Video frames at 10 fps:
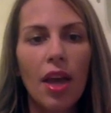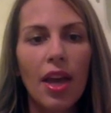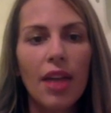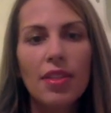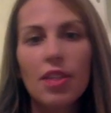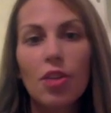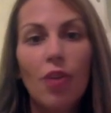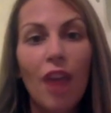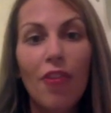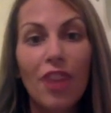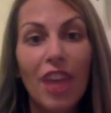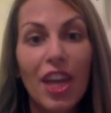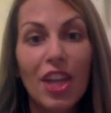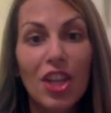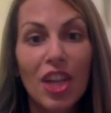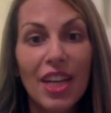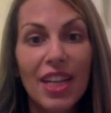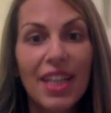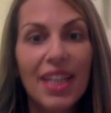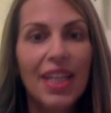instant
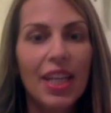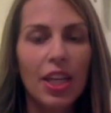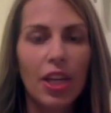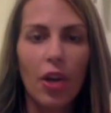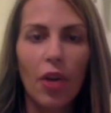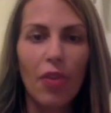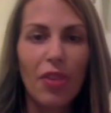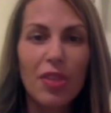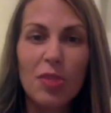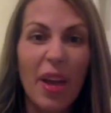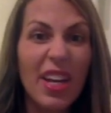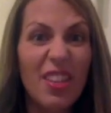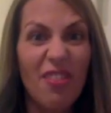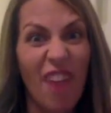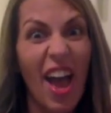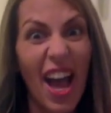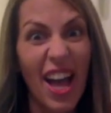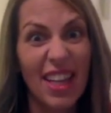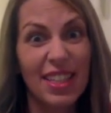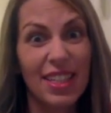gratification, you know, they'll spend it
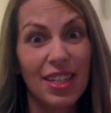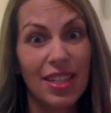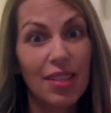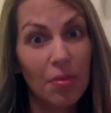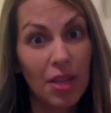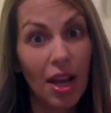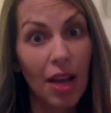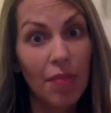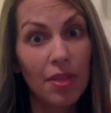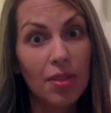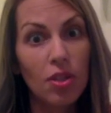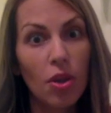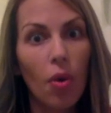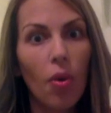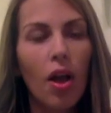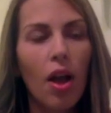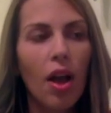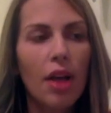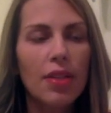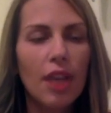fast sometimes. And so
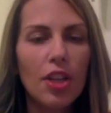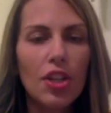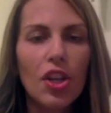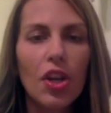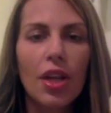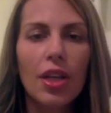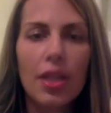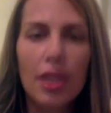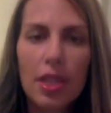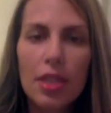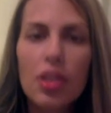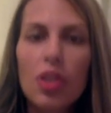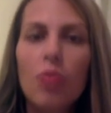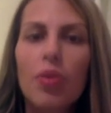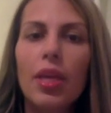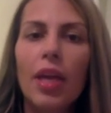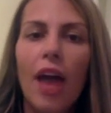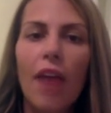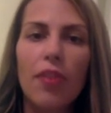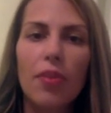a Sagittarian needs to really
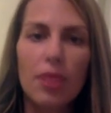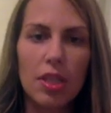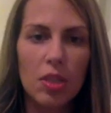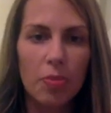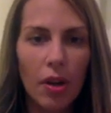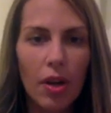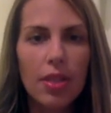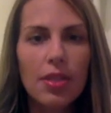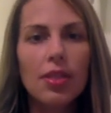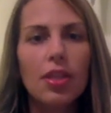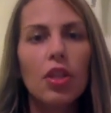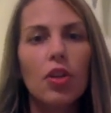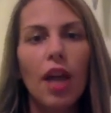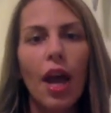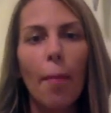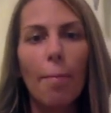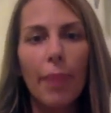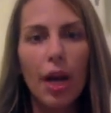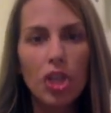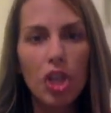have those experiences and learn how to
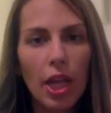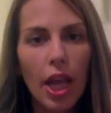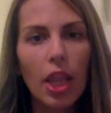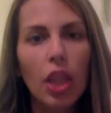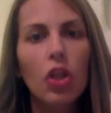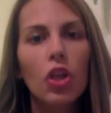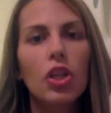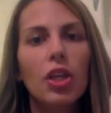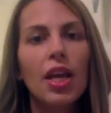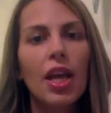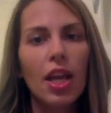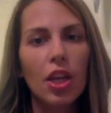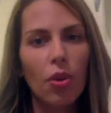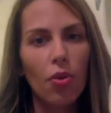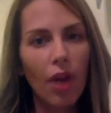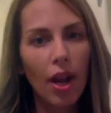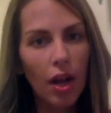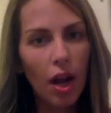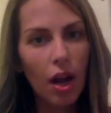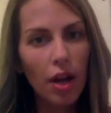budget and learn. You know, credit
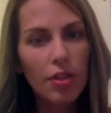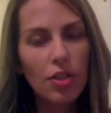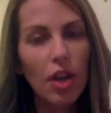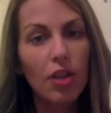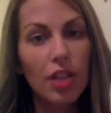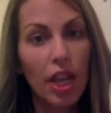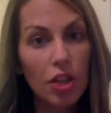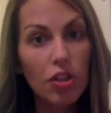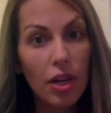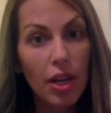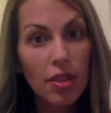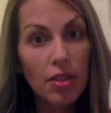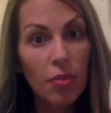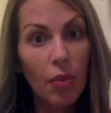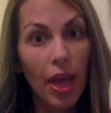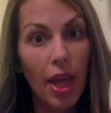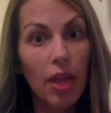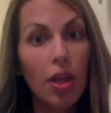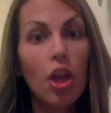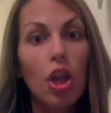cards are dangerous
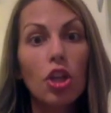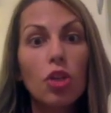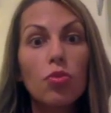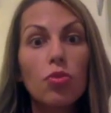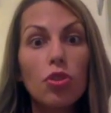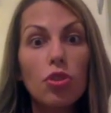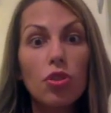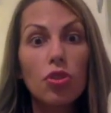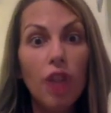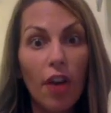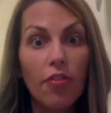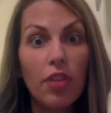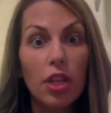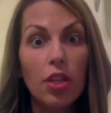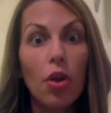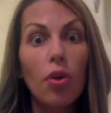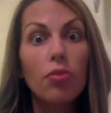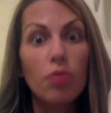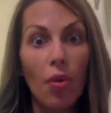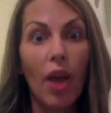when you definitely know you
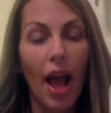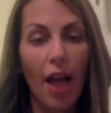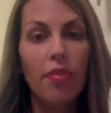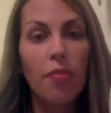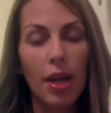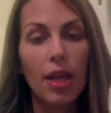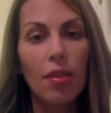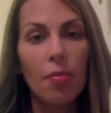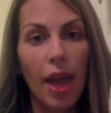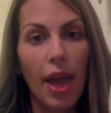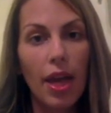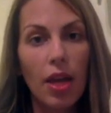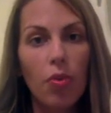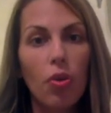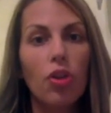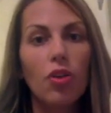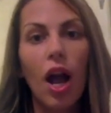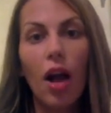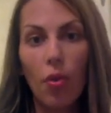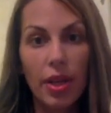don't have the money in the bank, or you're
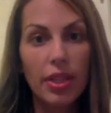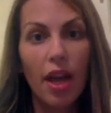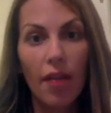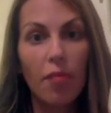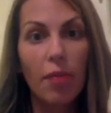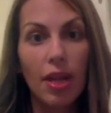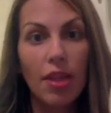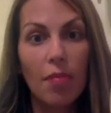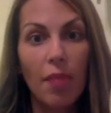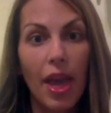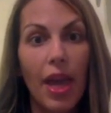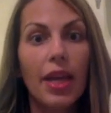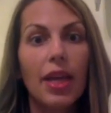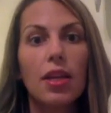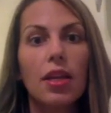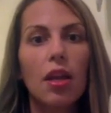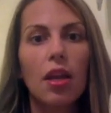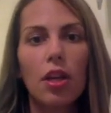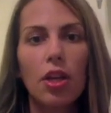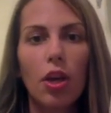not going to have the money in the bank. And,
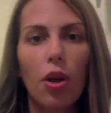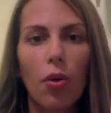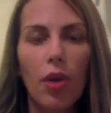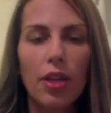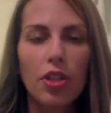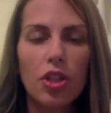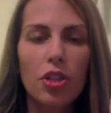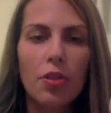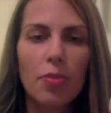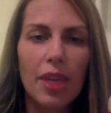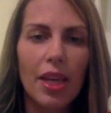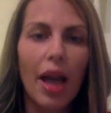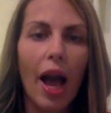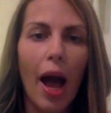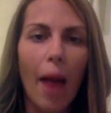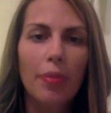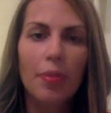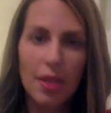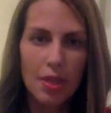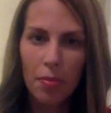you know, it shouldn't be
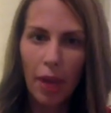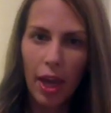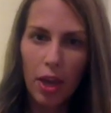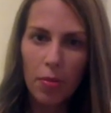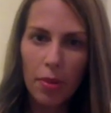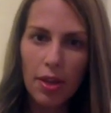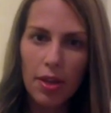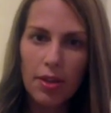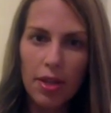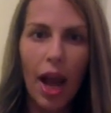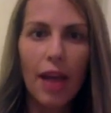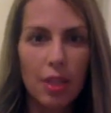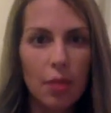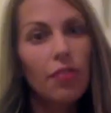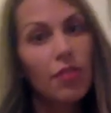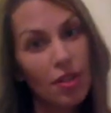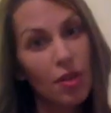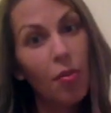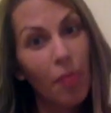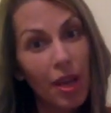optimism paying your bills. It has to be
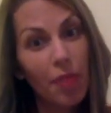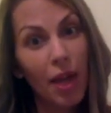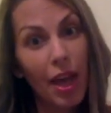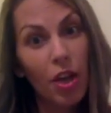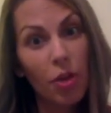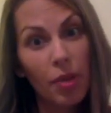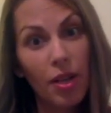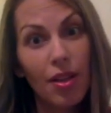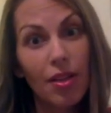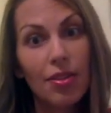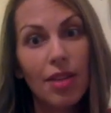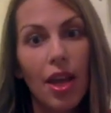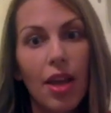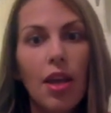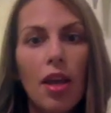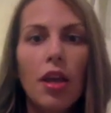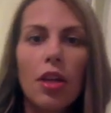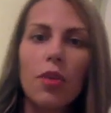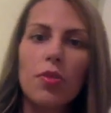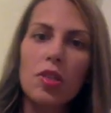physical money paying your bills, and,
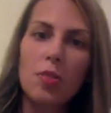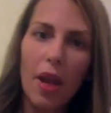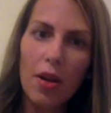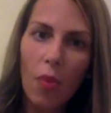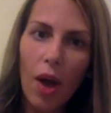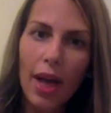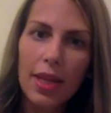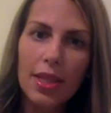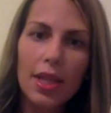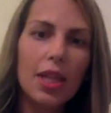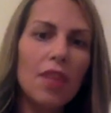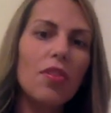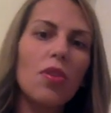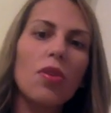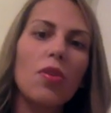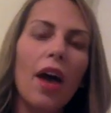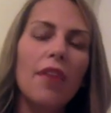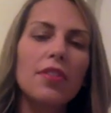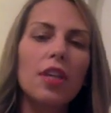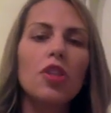you know, to spend wisely. And even though you
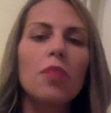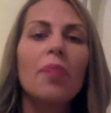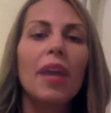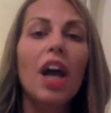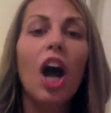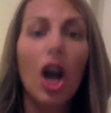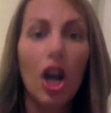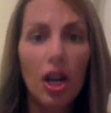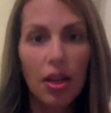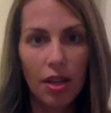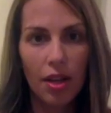have such a big heart,